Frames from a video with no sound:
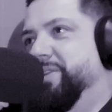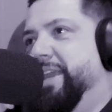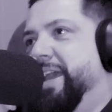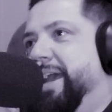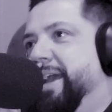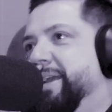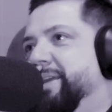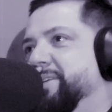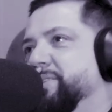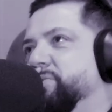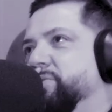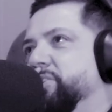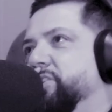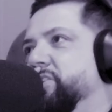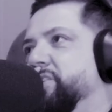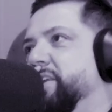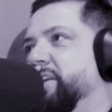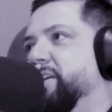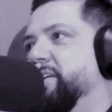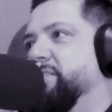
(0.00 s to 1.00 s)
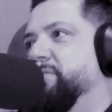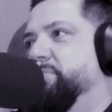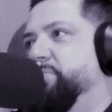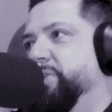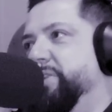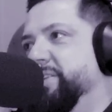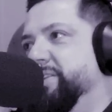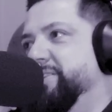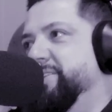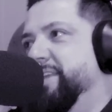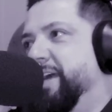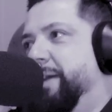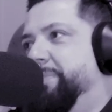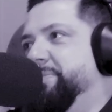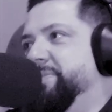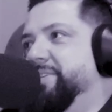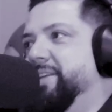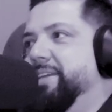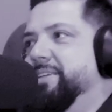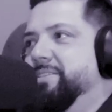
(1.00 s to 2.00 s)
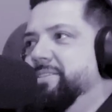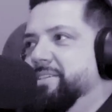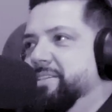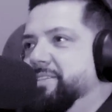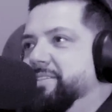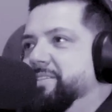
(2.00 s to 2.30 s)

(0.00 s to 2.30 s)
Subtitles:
Yeah, because when you think of Breathe and Stop, it's like